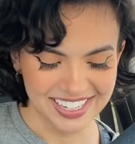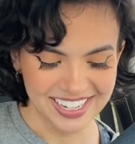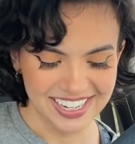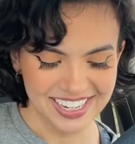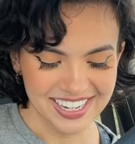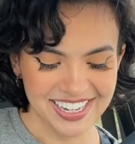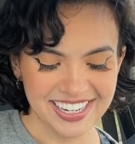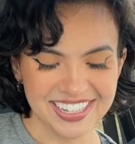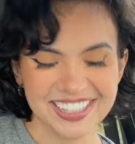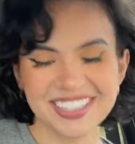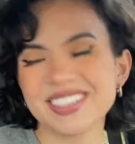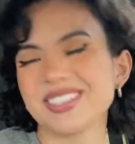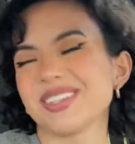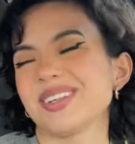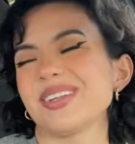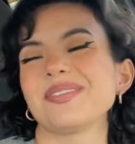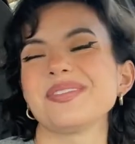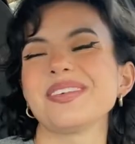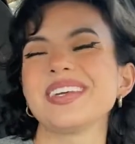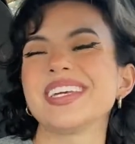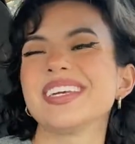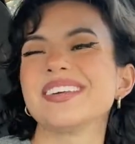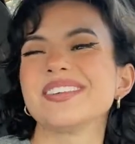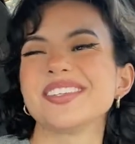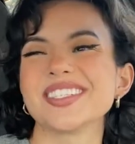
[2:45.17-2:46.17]
And he told
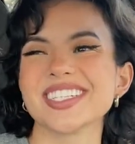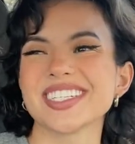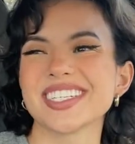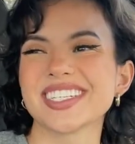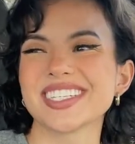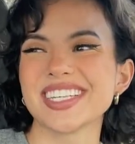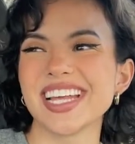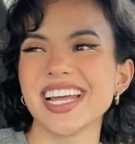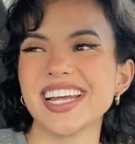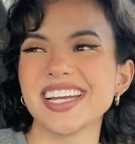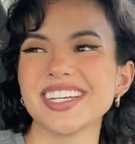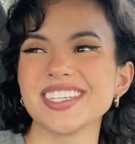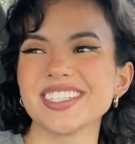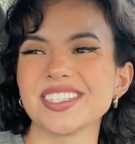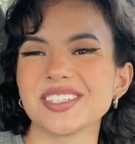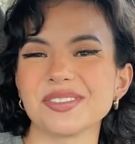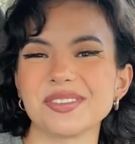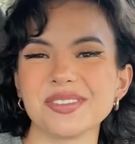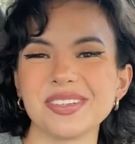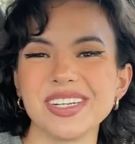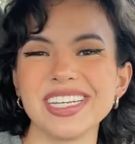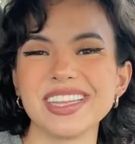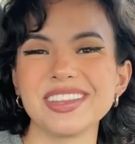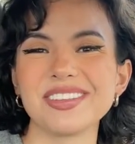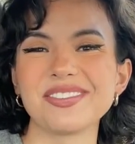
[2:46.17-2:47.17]
me he was excited to
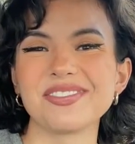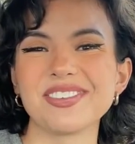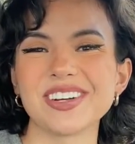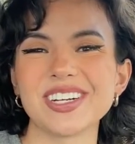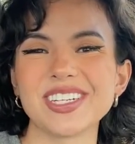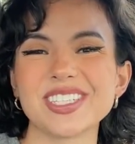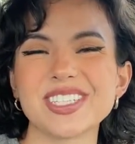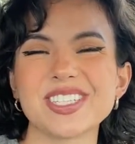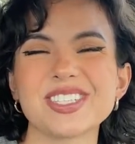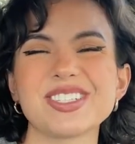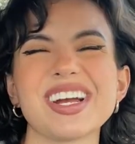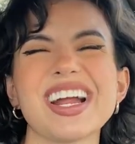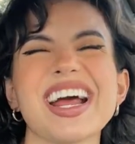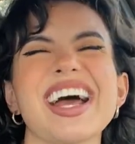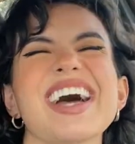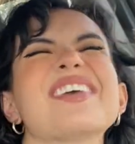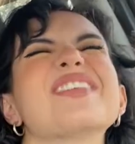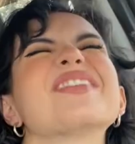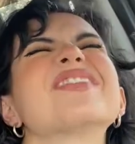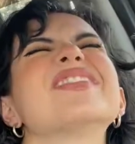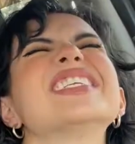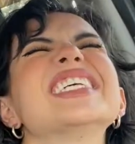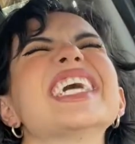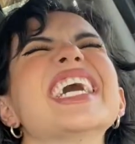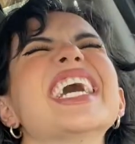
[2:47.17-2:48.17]
read the first draft.
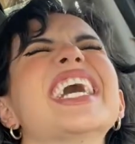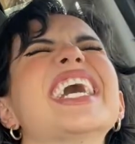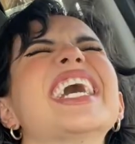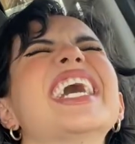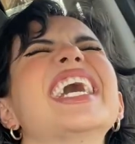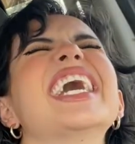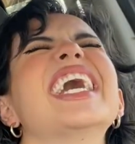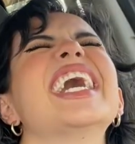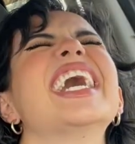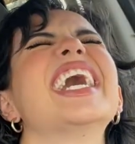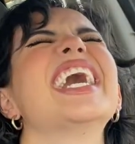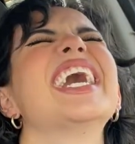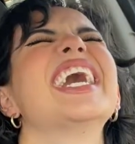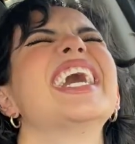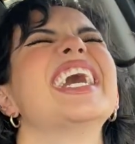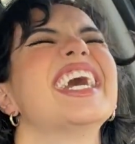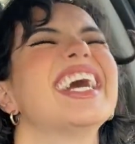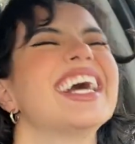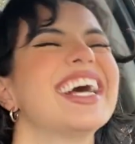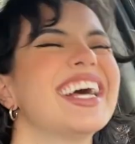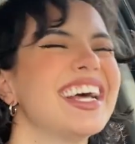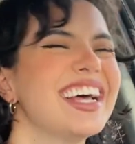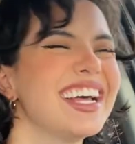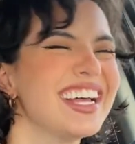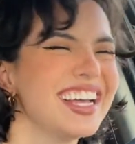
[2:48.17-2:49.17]

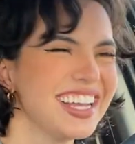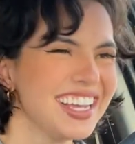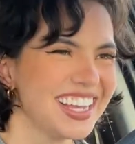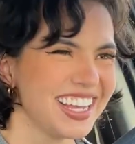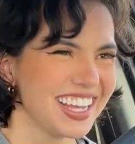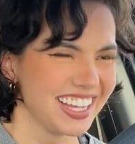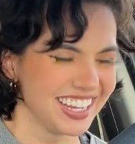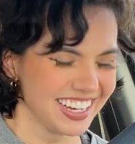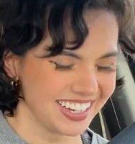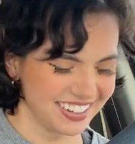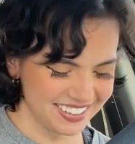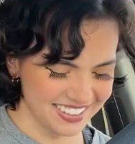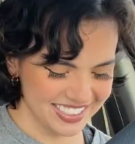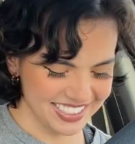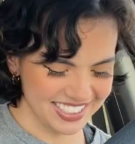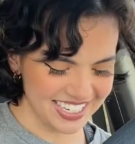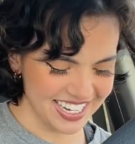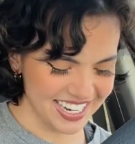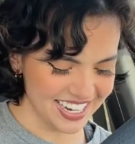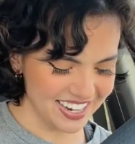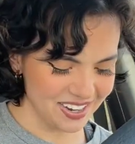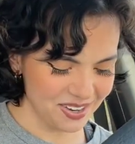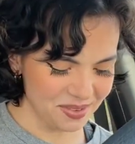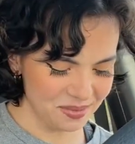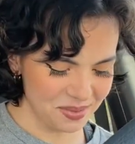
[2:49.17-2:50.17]
And I was
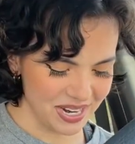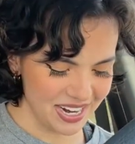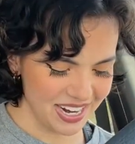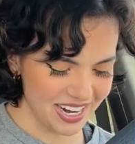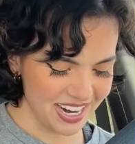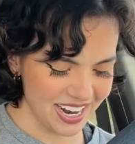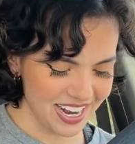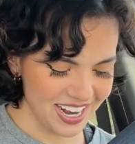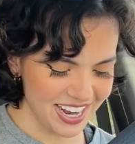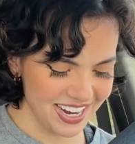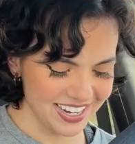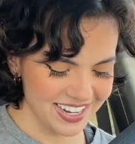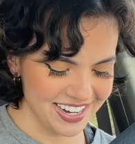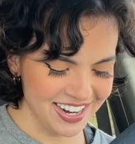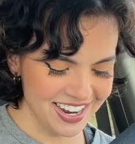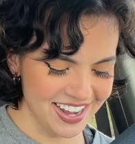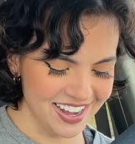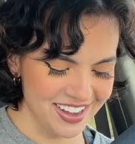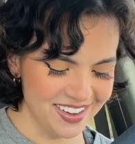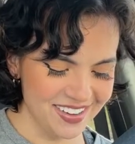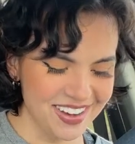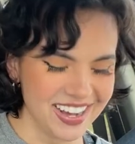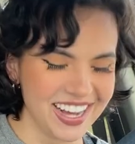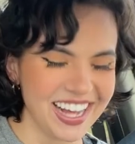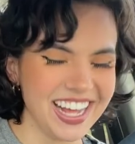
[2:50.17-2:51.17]
like, oh my God,
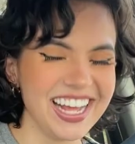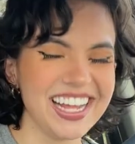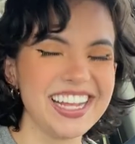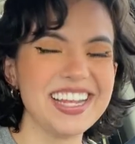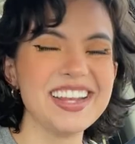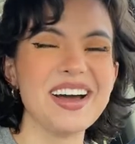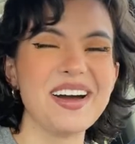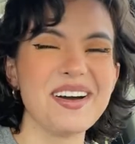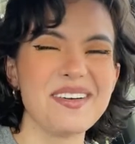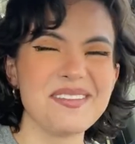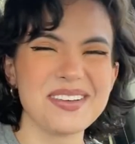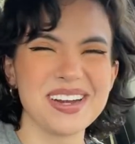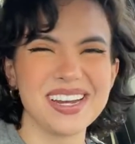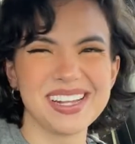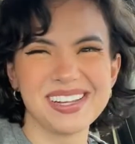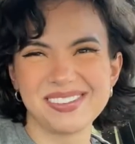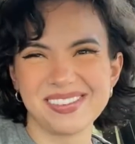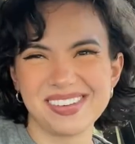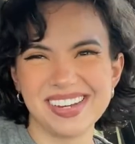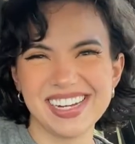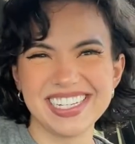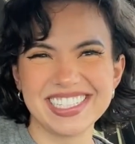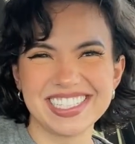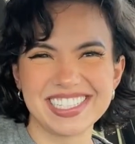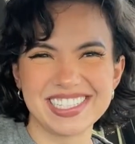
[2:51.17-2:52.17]
no, nobody
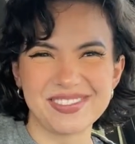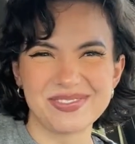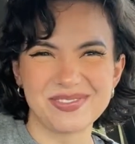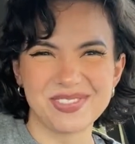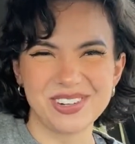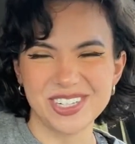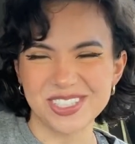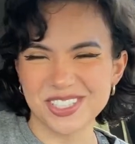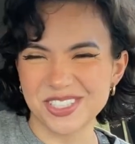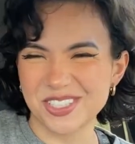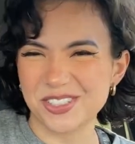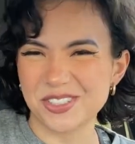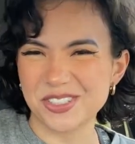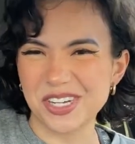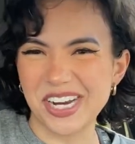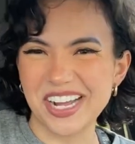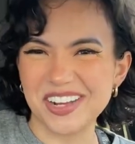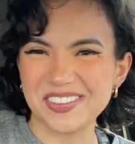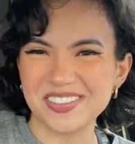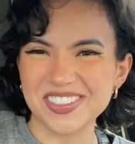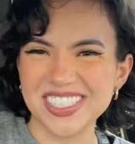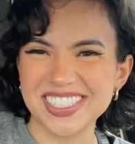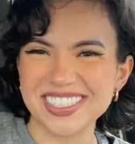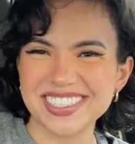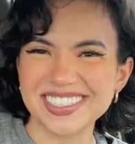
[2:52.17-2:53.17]
reads the first
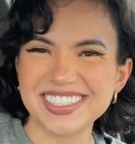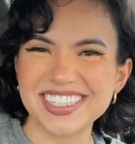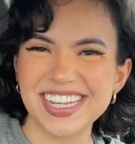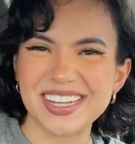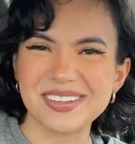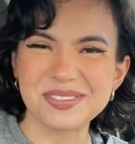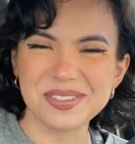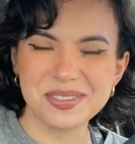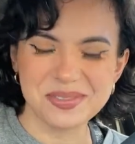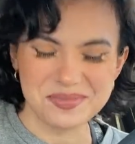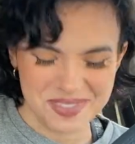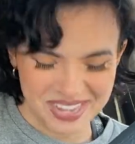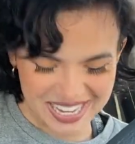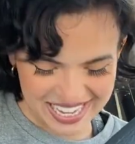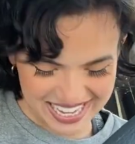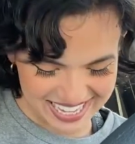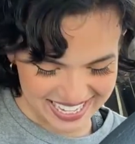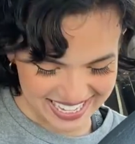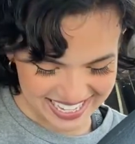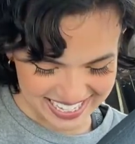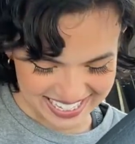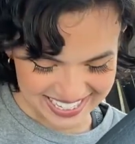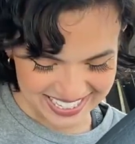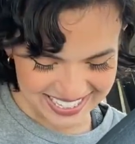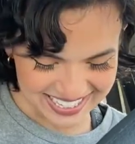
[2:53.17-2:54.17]
draft except
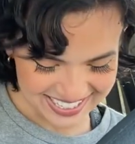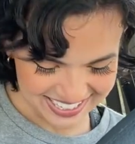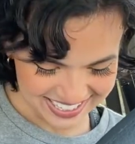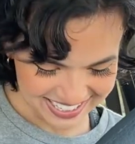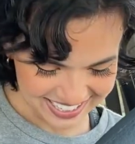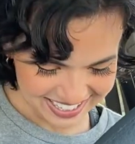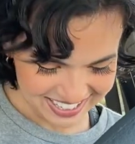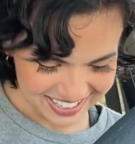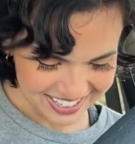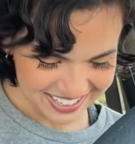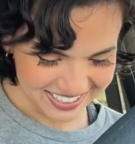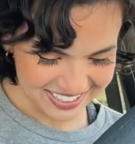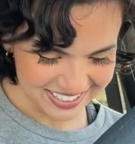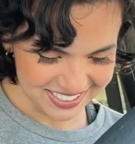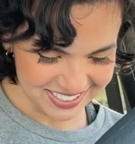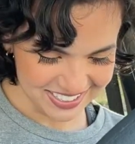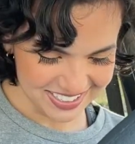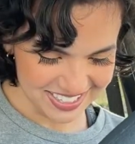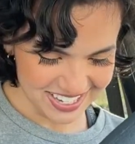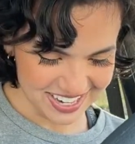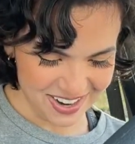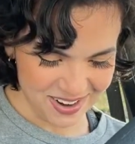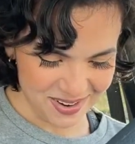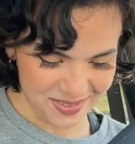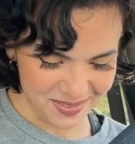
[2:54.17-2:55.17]
me. There's
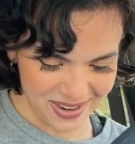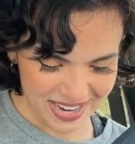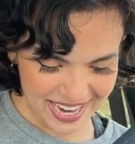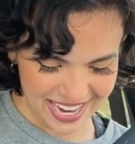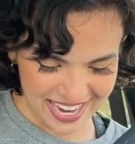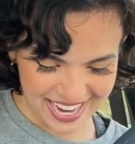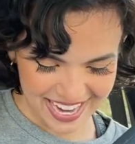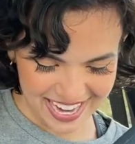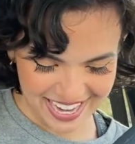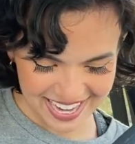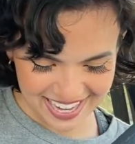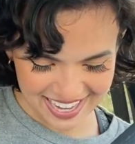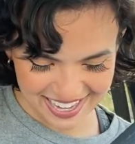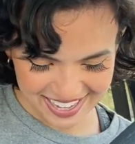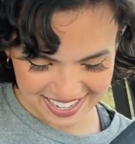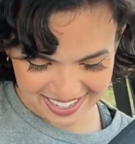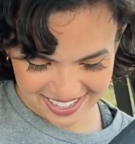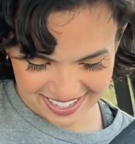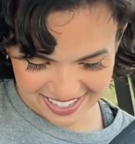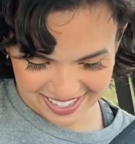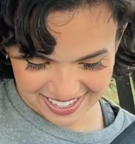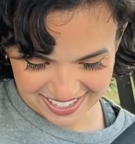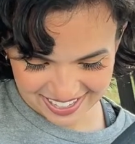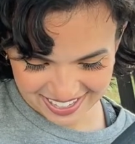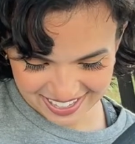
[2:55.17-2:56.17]
no way.
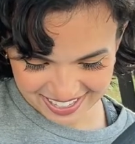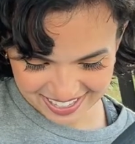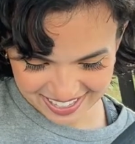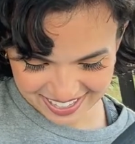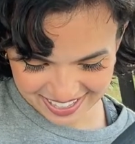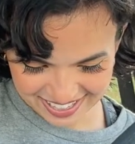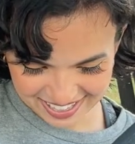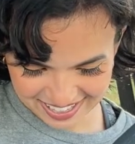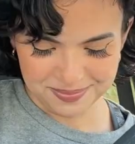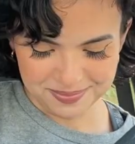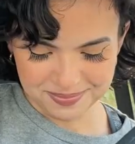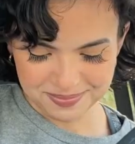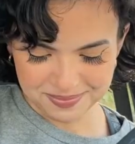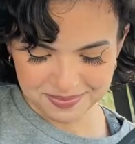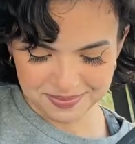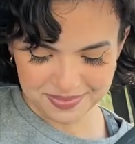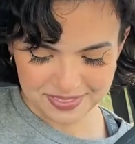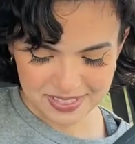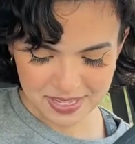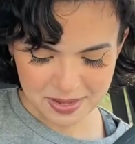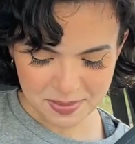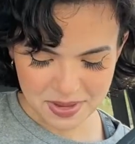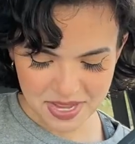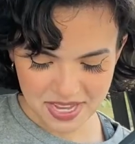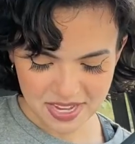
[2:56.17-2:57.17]

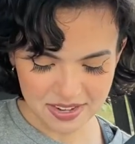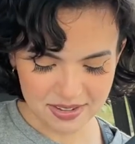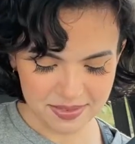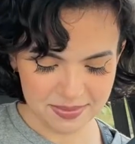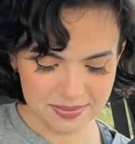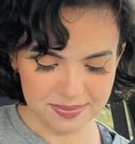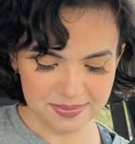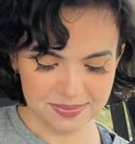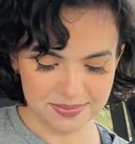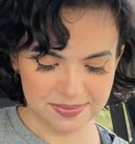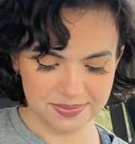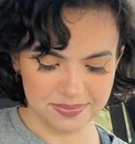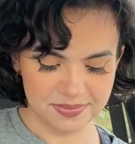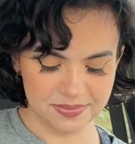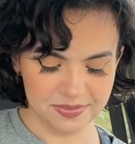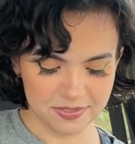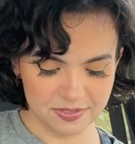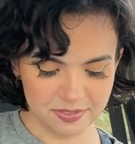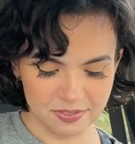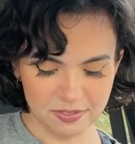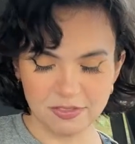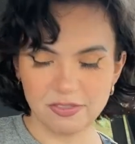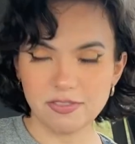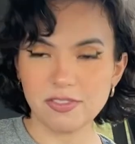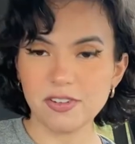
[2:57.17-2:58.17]
I
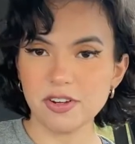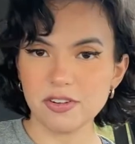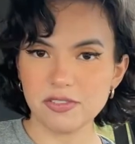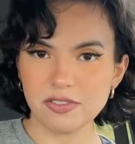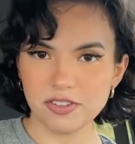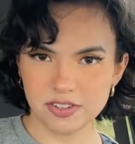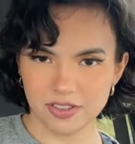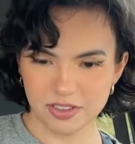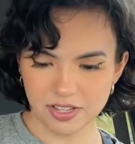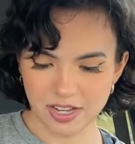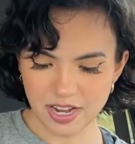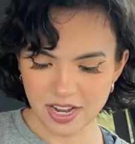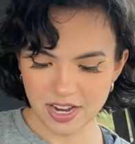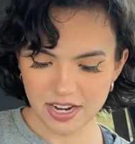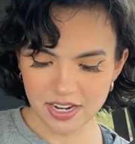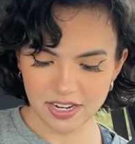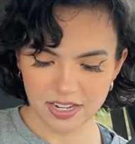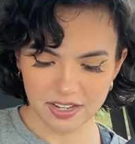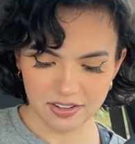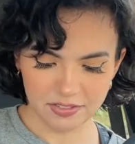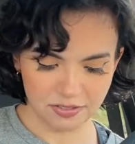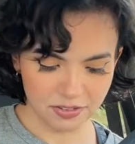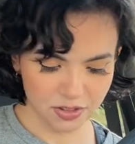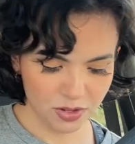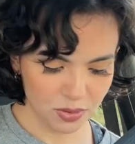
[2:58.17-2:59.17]
mean, food for thought,
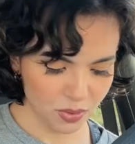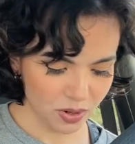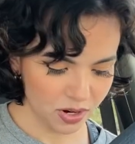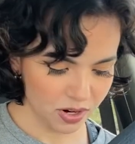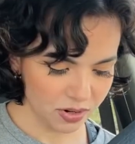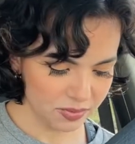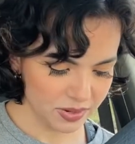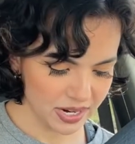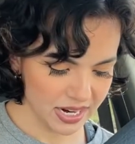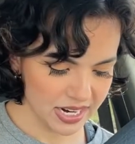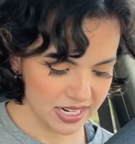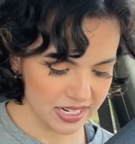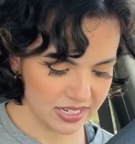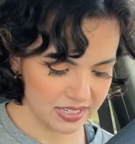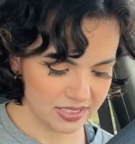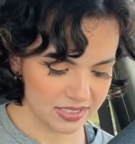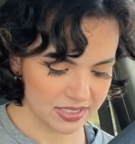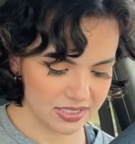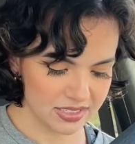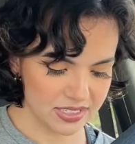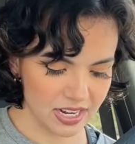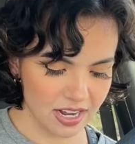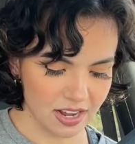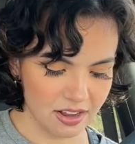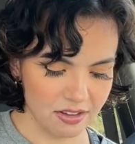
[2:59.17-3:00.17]
if you are writing
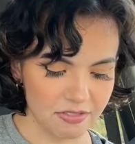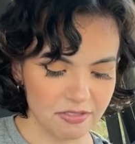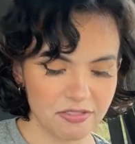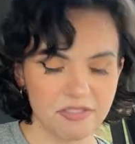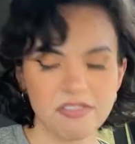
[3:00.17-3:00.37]
stuff,